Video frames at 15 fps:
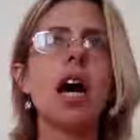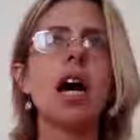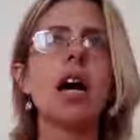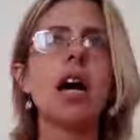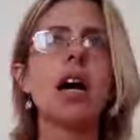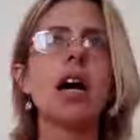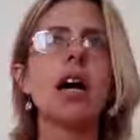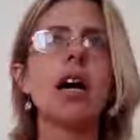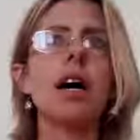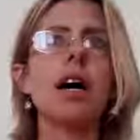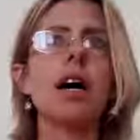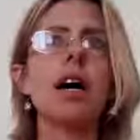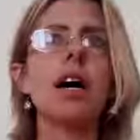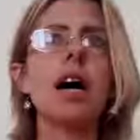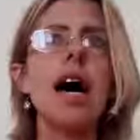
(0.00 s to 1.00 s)

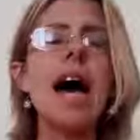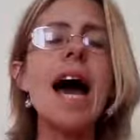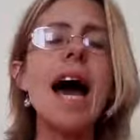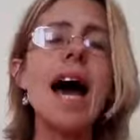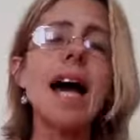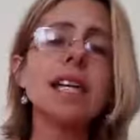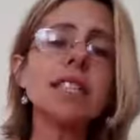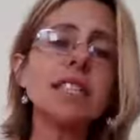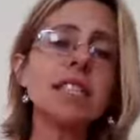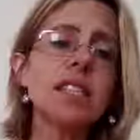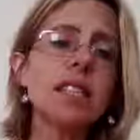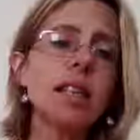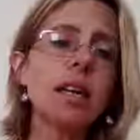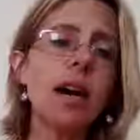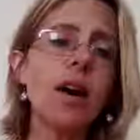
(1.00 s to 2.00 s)
And
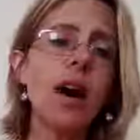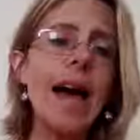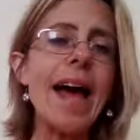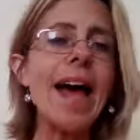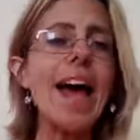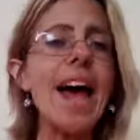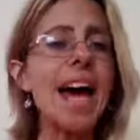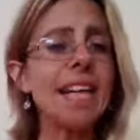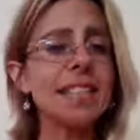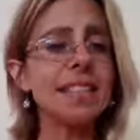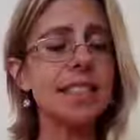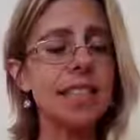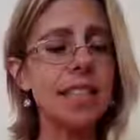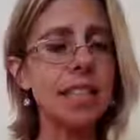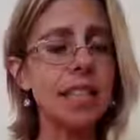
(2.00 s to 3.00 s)

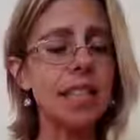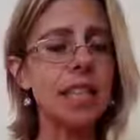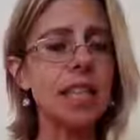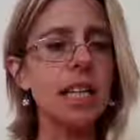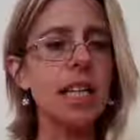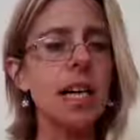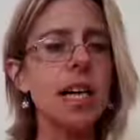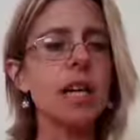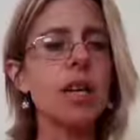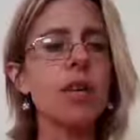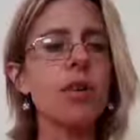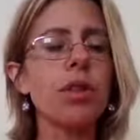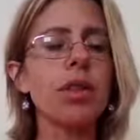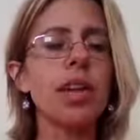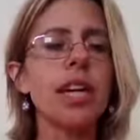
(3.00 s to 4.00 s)
adding
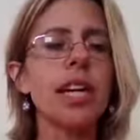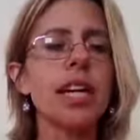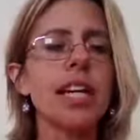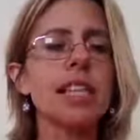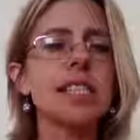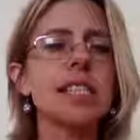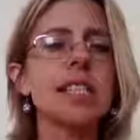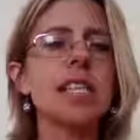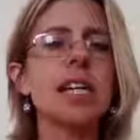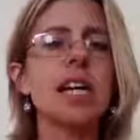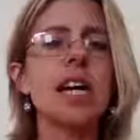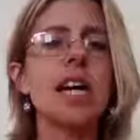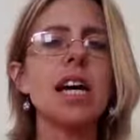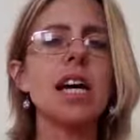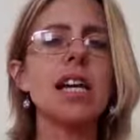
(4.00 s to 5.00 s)
new things
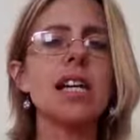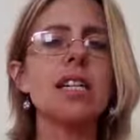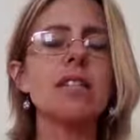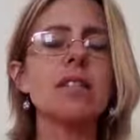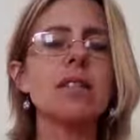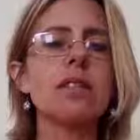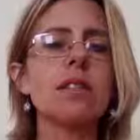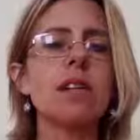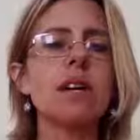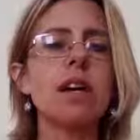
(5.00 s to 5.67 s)
is